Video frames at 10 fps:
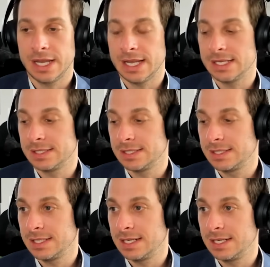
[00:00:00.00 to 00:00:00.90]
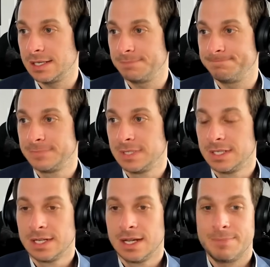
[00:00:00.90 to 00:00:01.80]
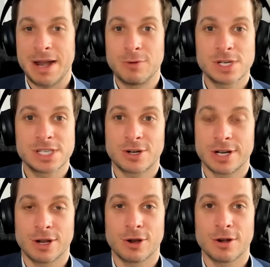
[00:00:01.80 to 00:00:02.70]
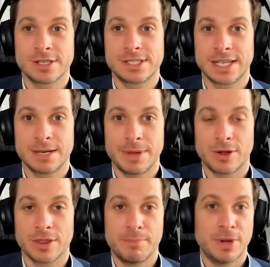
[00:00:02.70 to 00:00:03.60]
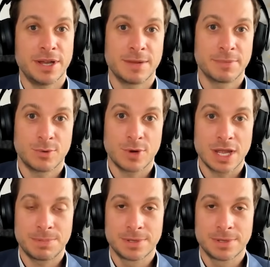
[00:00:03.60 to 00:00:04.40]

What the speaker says: And my wrist already hurts thinking about all the butt I'm going to wipe.